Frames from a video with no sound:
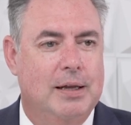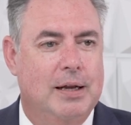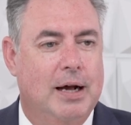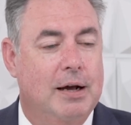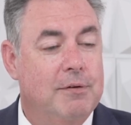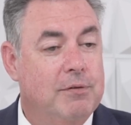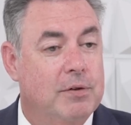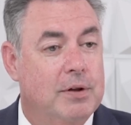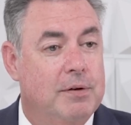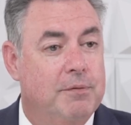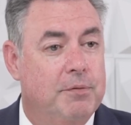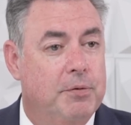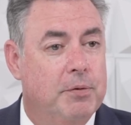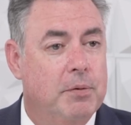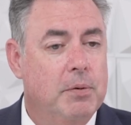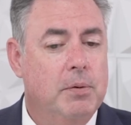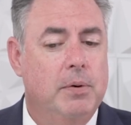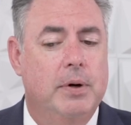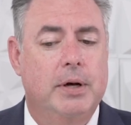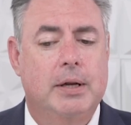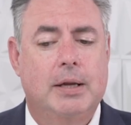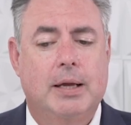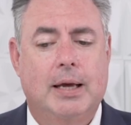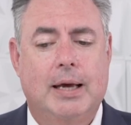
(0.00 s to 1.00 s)
and I've lived
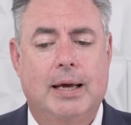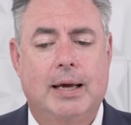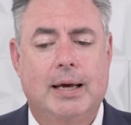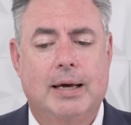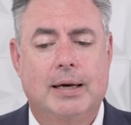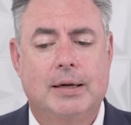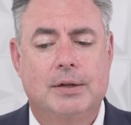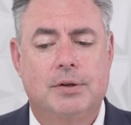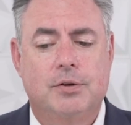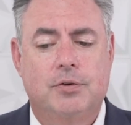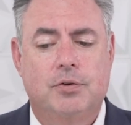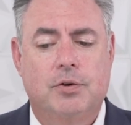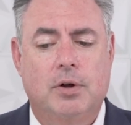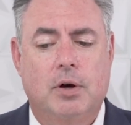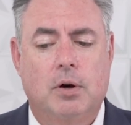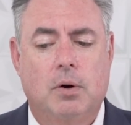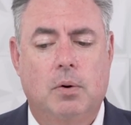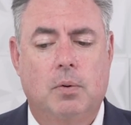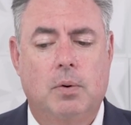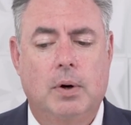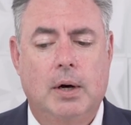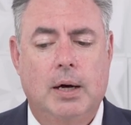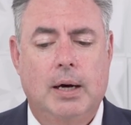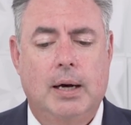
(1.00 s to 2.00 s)
through it. And
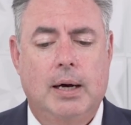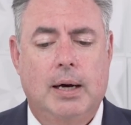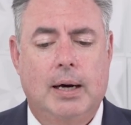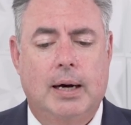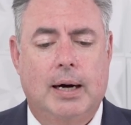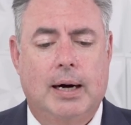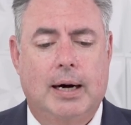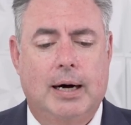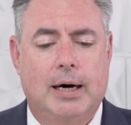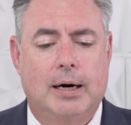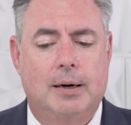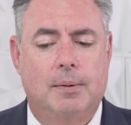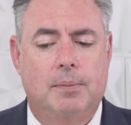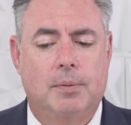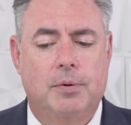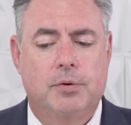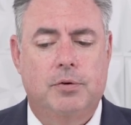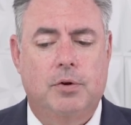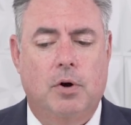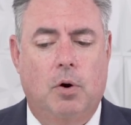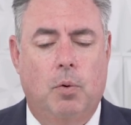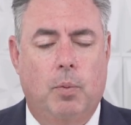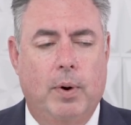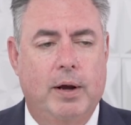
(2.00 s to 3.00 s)
so
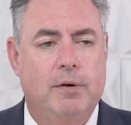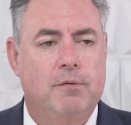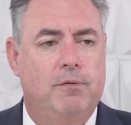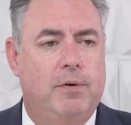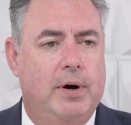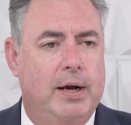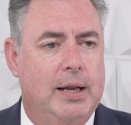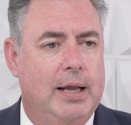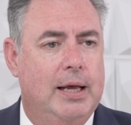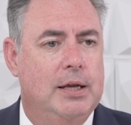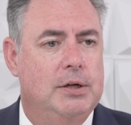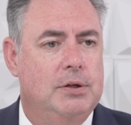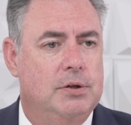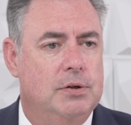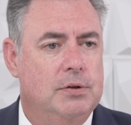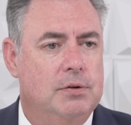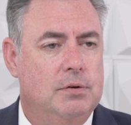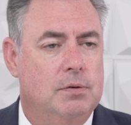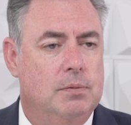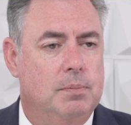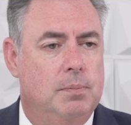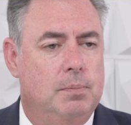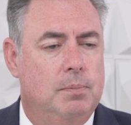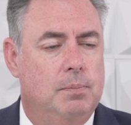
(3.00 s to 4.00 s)
when
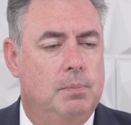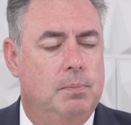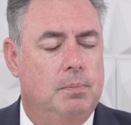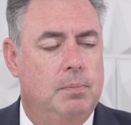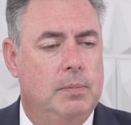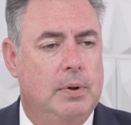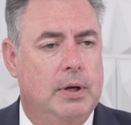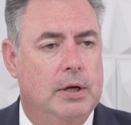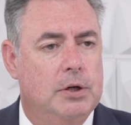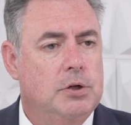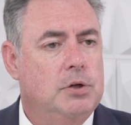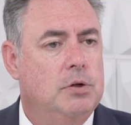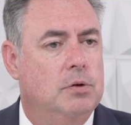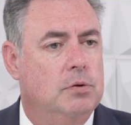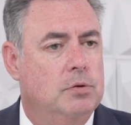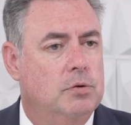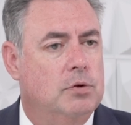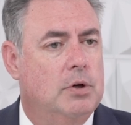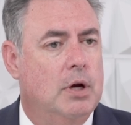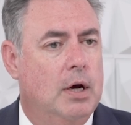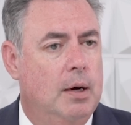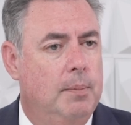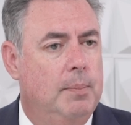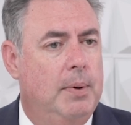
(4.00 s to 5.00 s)
financial
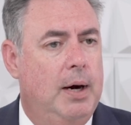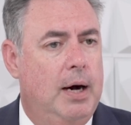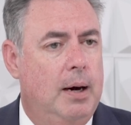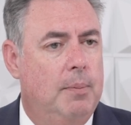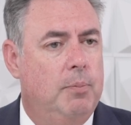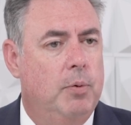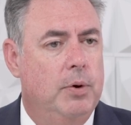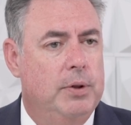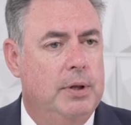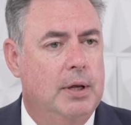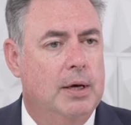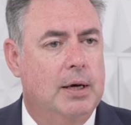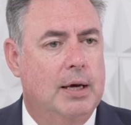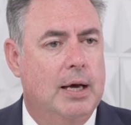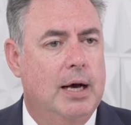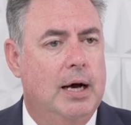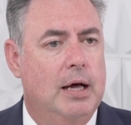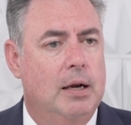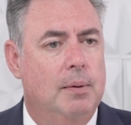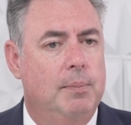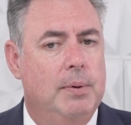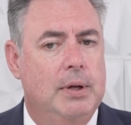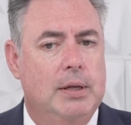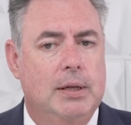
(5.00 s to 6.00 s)
issues come up, when the
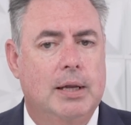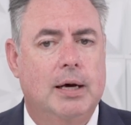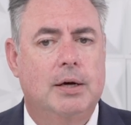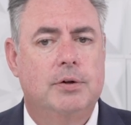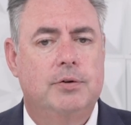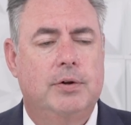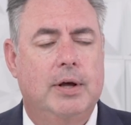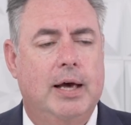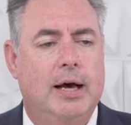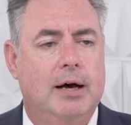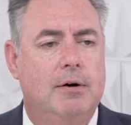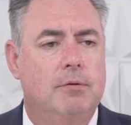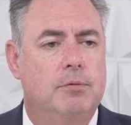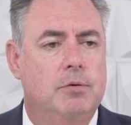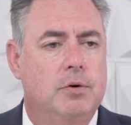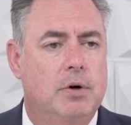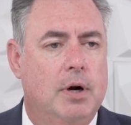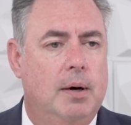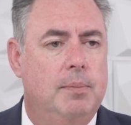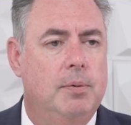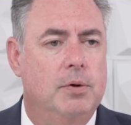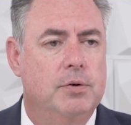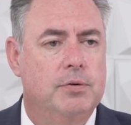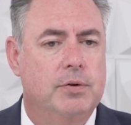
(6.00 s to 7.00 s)
economy does have
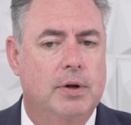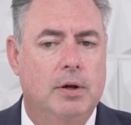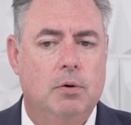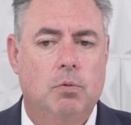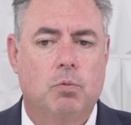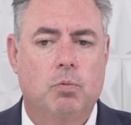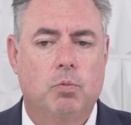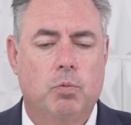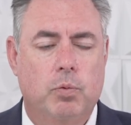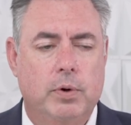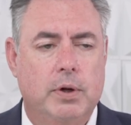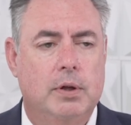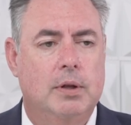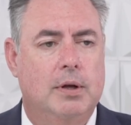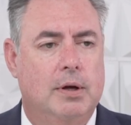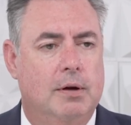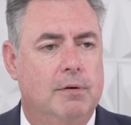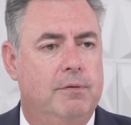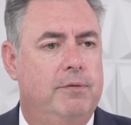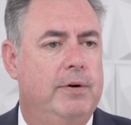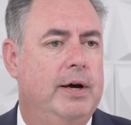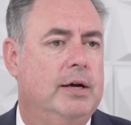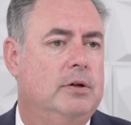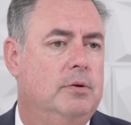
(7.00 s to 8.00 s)
troubles, it really
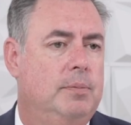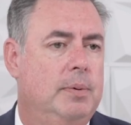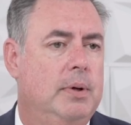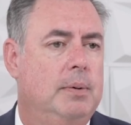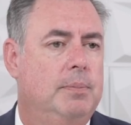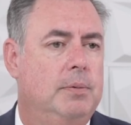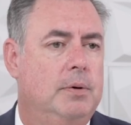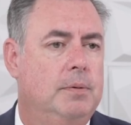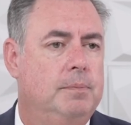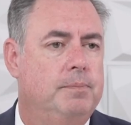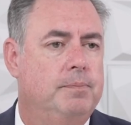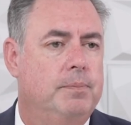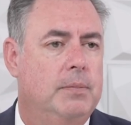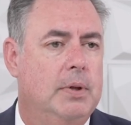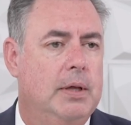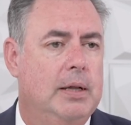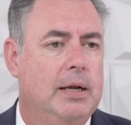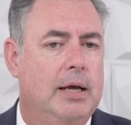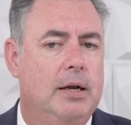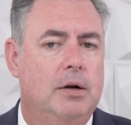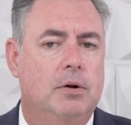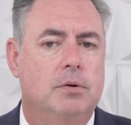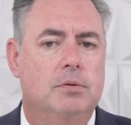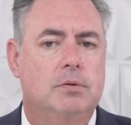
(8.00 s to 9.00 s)
affects people.
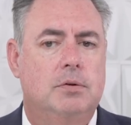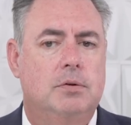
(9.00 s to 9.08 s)
And I don't,